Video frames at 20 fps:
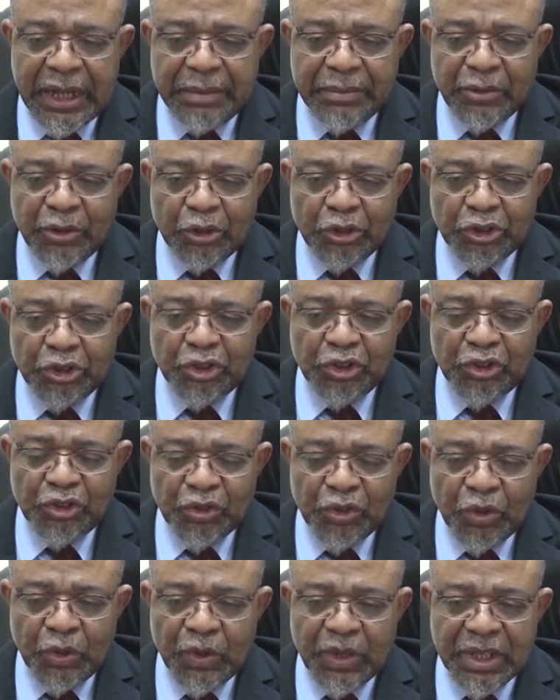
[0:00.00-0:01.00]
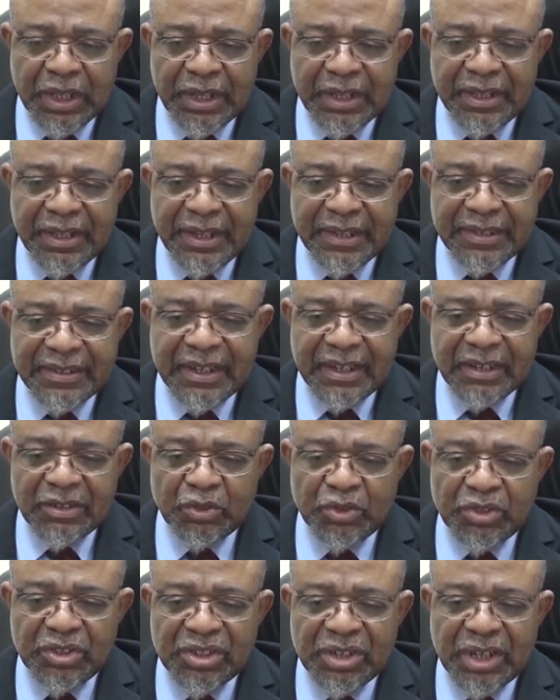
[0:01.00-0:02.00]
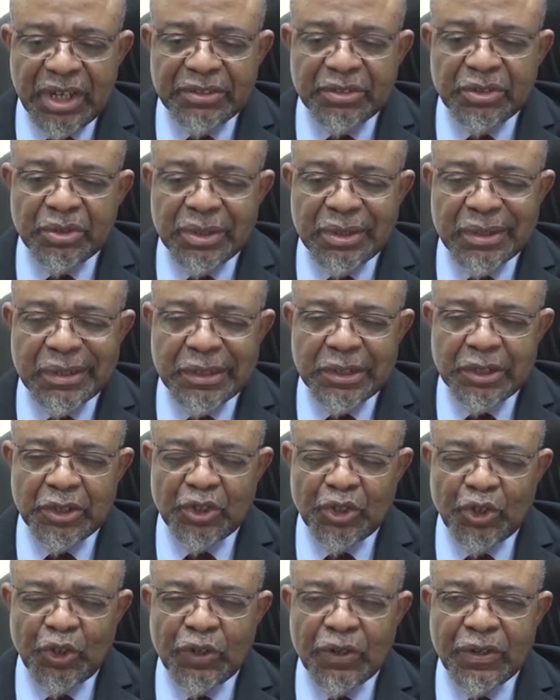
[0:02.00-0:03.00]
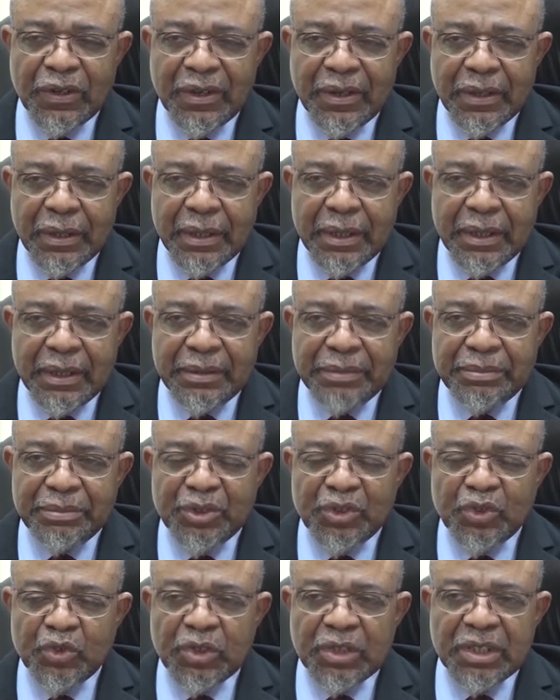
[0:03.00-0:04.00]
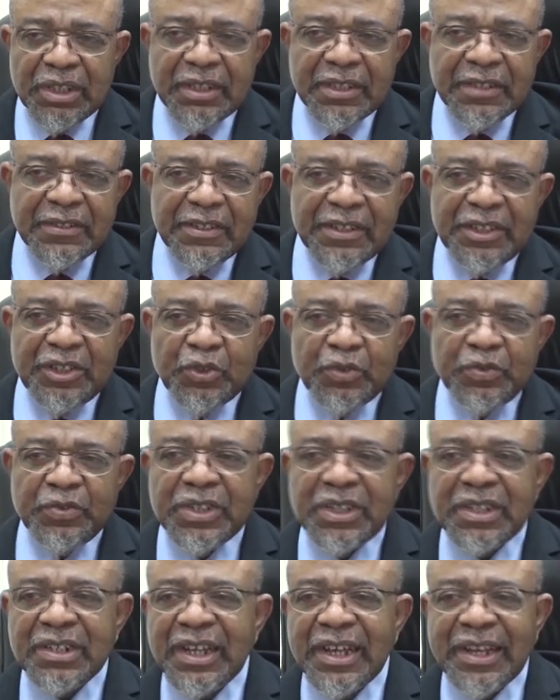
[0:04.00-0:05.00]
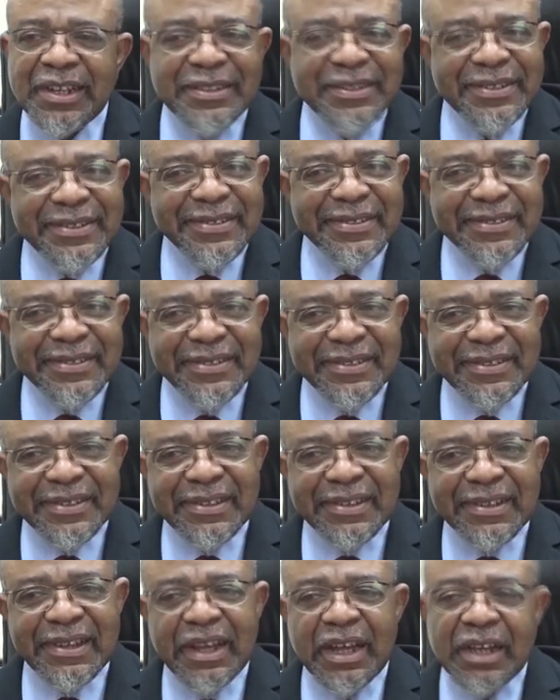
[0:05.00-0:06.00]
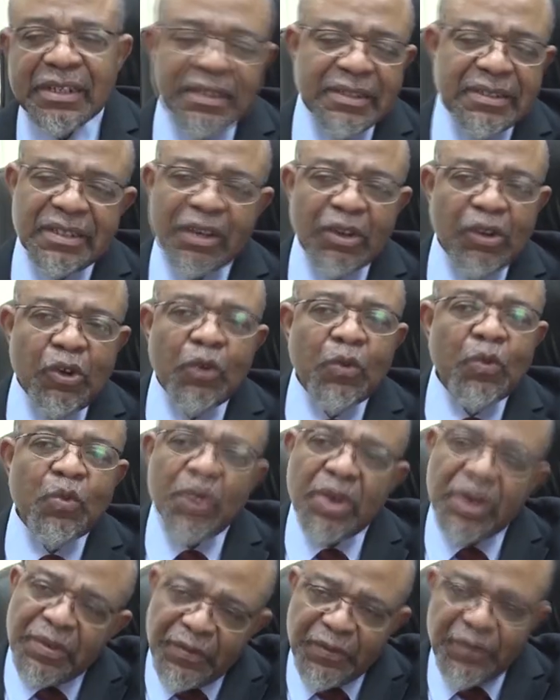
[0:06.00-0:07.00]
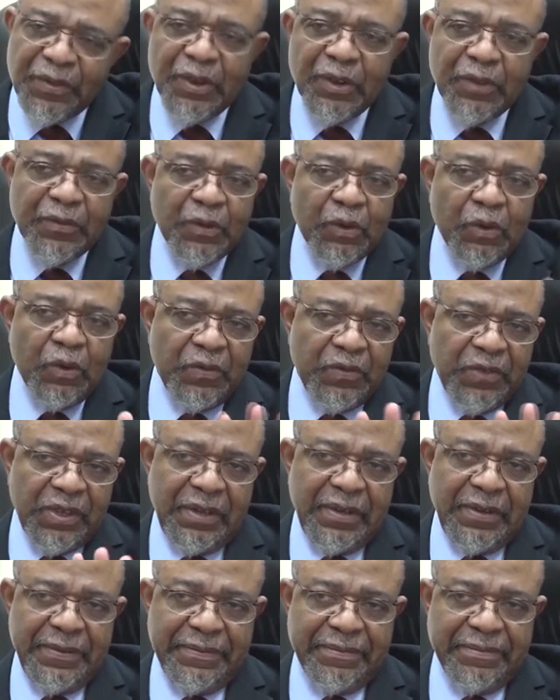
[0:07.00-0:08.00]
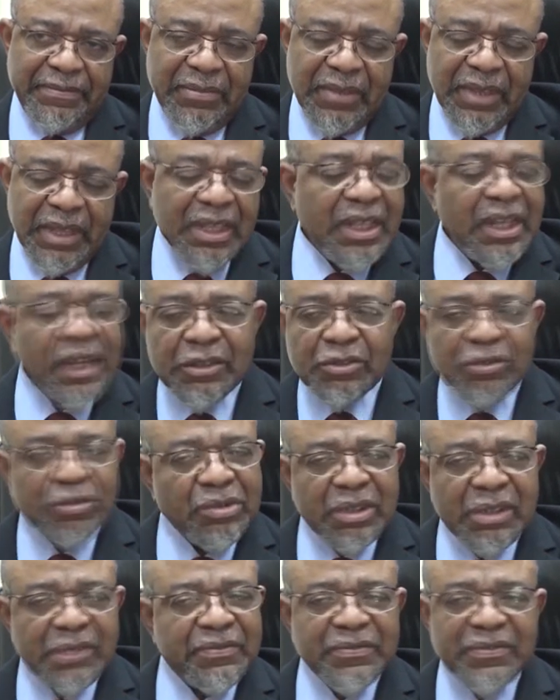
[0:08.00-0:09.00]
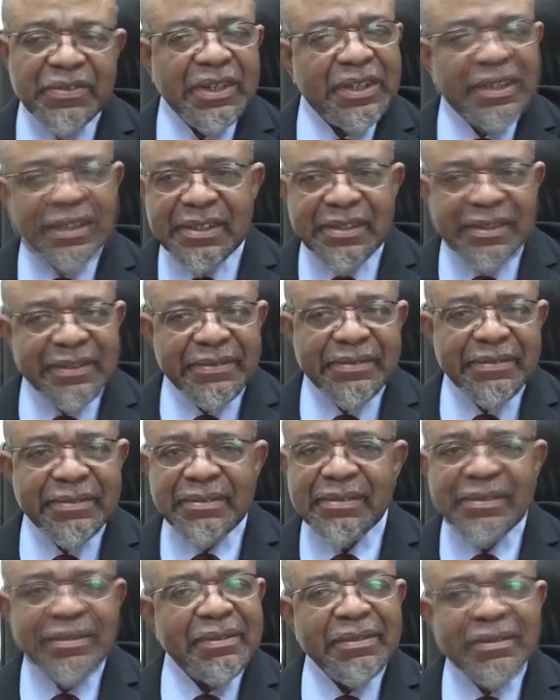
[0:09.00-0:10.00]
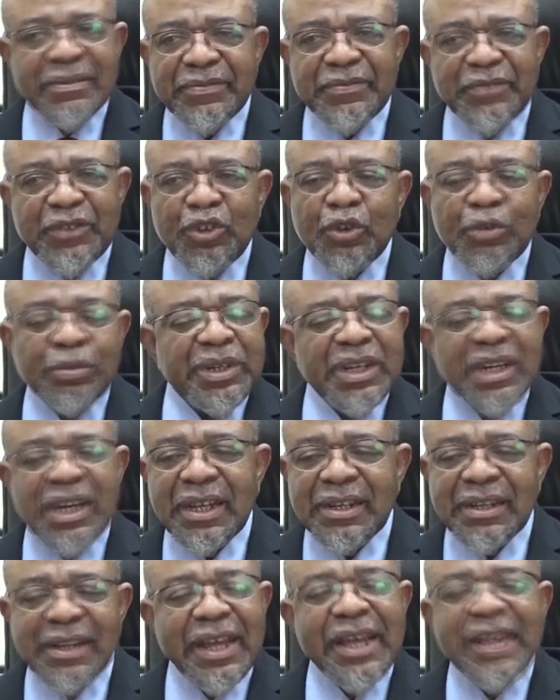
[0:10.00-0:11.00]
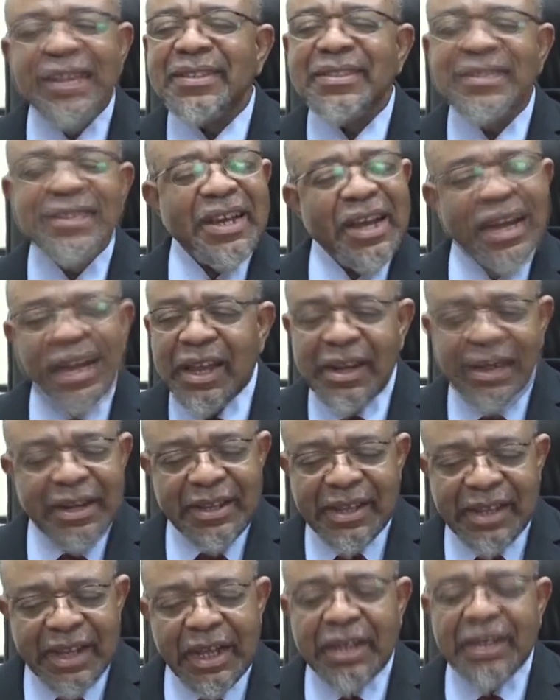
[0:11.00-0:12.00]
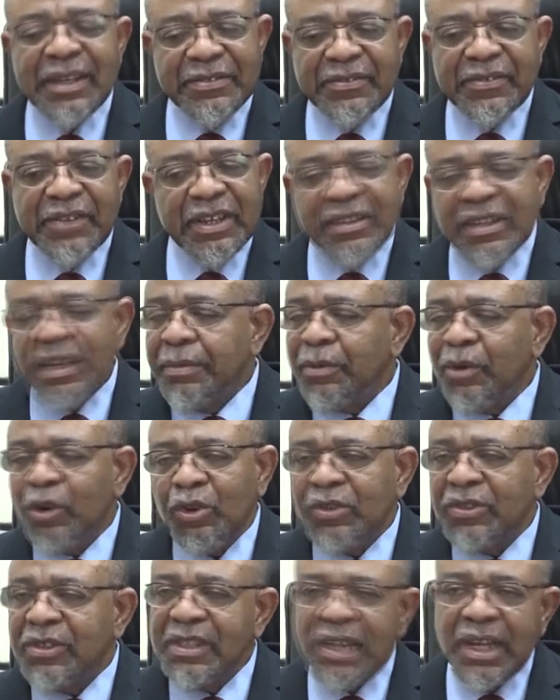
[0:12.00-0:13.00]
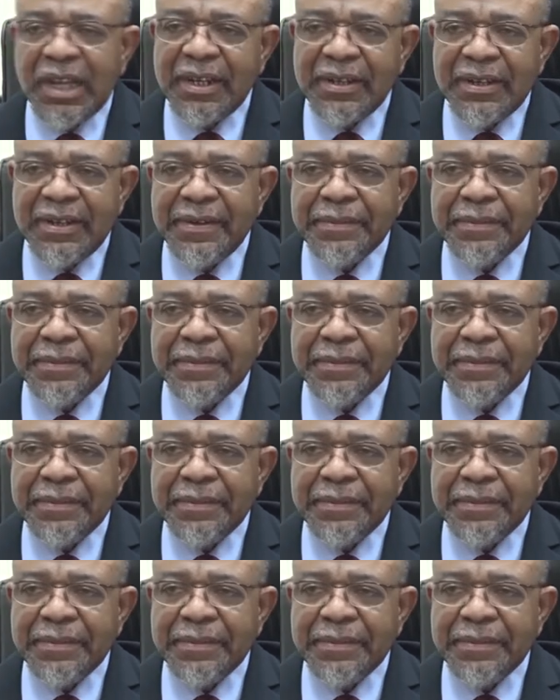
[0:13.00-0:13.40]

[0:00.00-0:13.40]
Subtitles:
not sure whether there's an association between this new variant and the second wave of COVID. There are two different phenomena entirely, as far as I'm concerned.